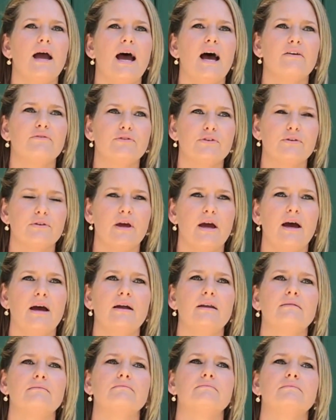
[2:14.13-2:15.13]
After
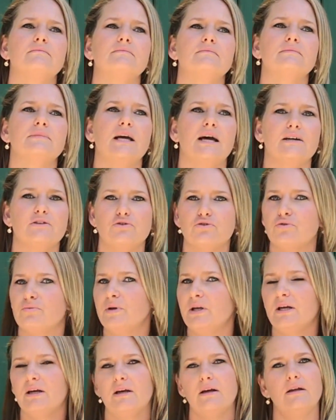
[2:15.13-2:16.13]
that drew
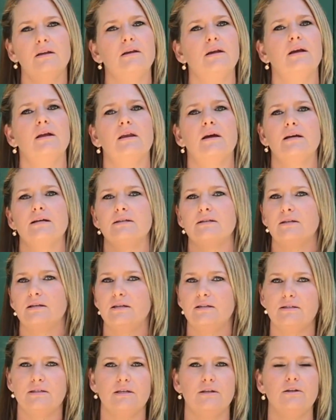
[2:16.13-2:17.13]
me in, and I
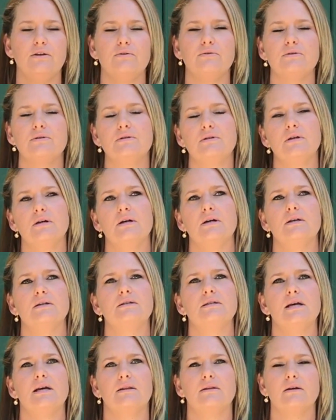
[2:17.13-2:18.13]
continued to
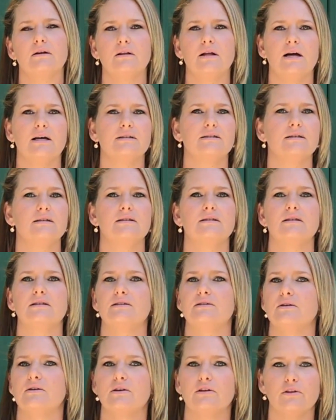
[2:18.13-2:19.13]
take the classes. I
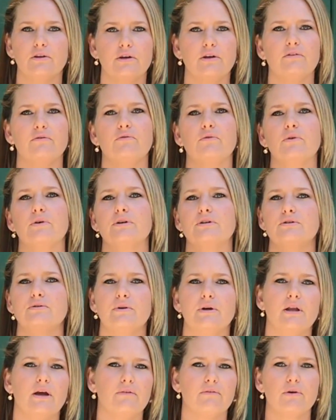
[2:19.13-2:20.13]
started looking forward to
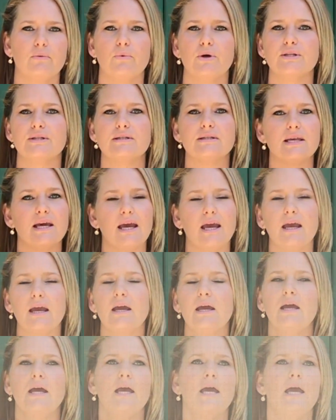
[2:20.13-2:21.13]
it every Wednesday.